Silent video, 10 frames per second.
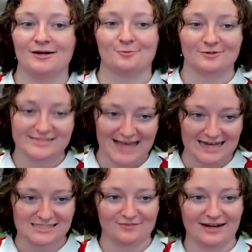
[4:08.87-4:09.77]
were
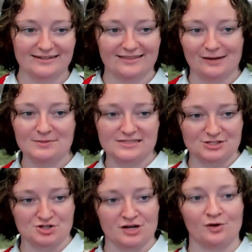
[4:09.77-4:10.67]
satisfied in their
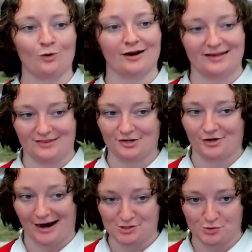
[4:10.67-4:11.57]
position or in their
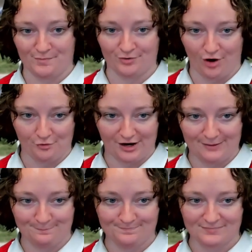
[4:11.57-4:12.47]
graduate program.